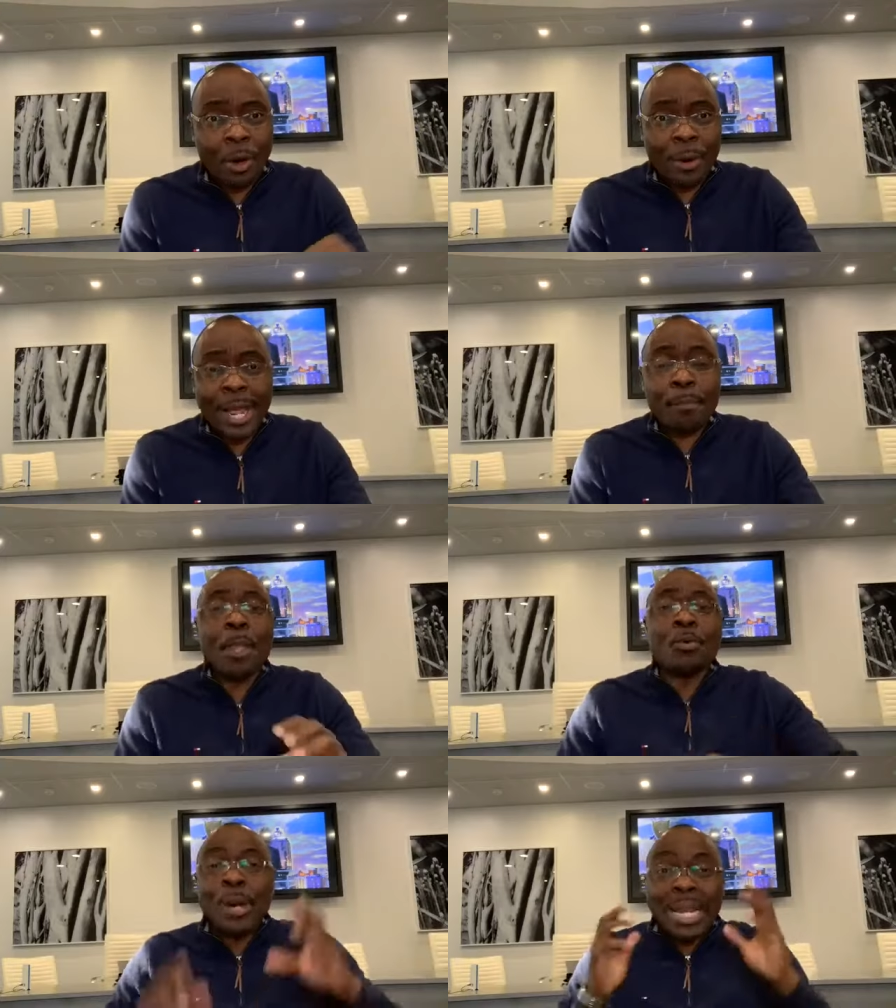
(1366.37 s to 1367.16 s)
All right,
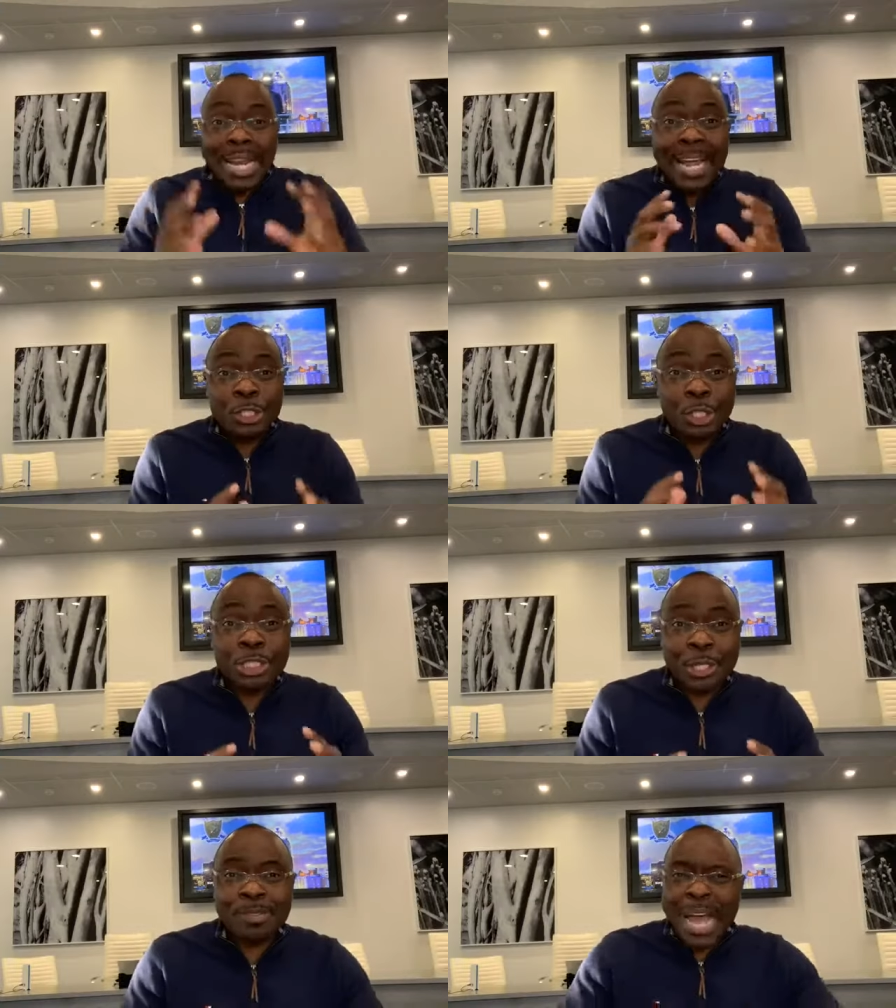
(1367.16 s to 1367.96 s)

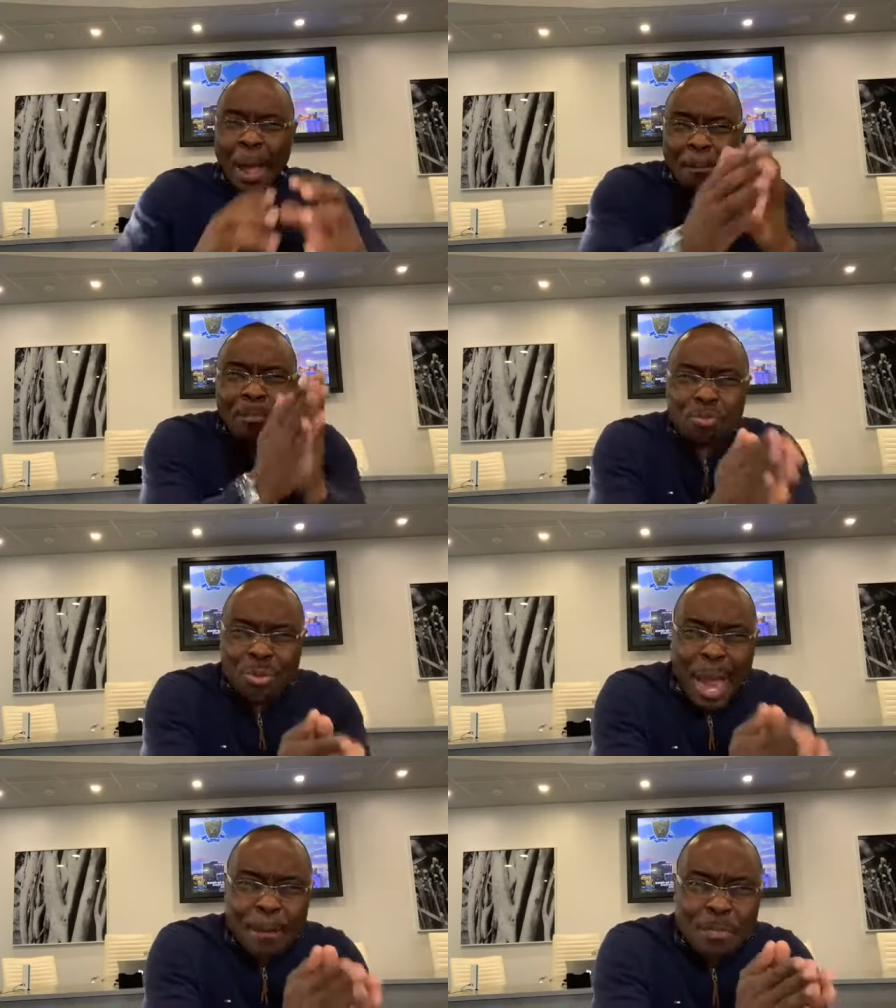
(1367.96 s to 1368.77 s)
relationships are
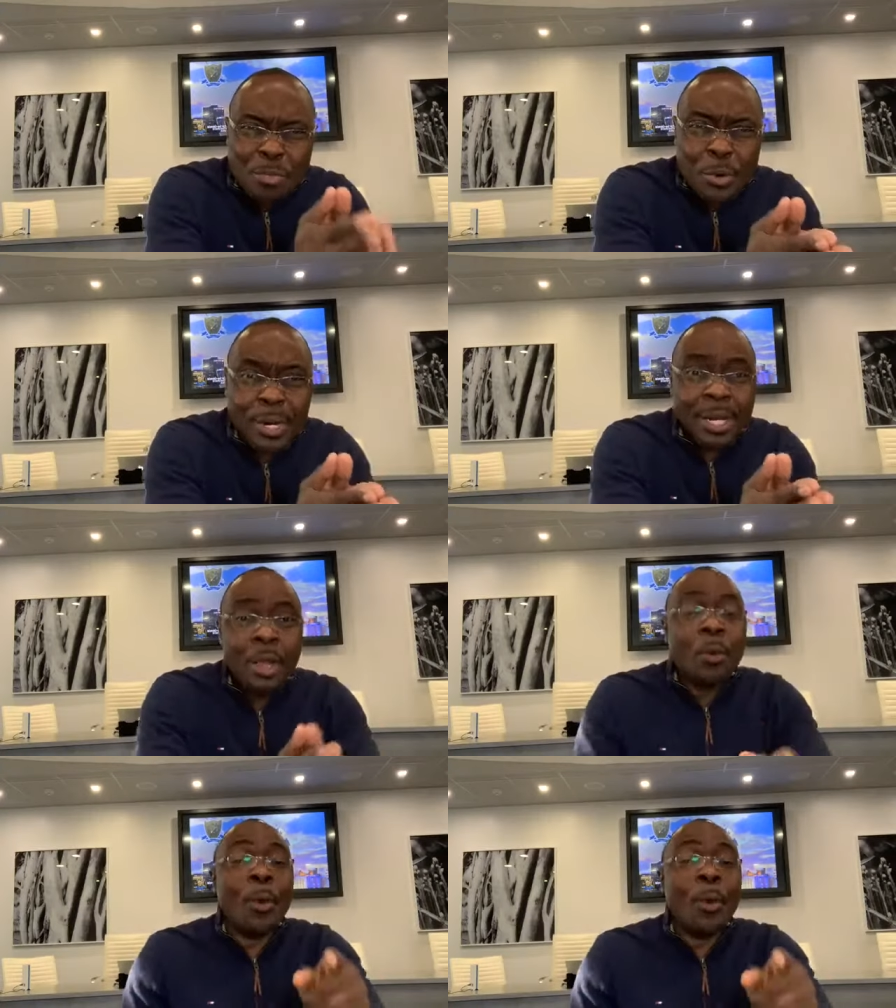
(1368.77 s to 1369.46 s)
primary.